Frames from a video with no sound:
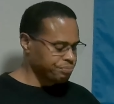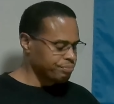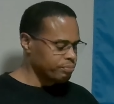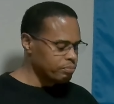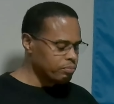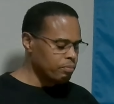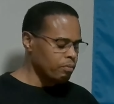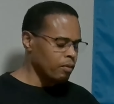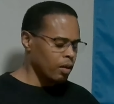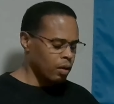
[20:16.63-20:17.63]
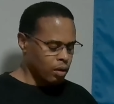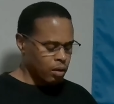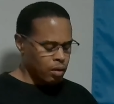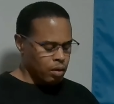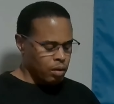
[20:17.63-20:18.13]

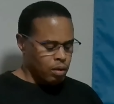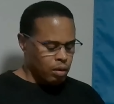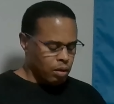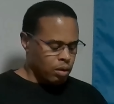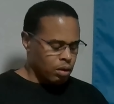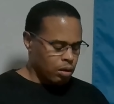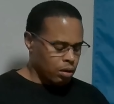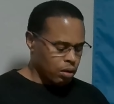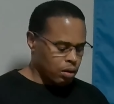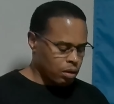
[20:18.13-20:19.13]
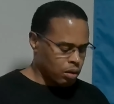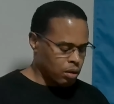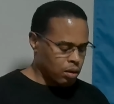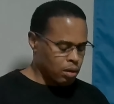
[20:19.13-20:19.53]
(no one is talking)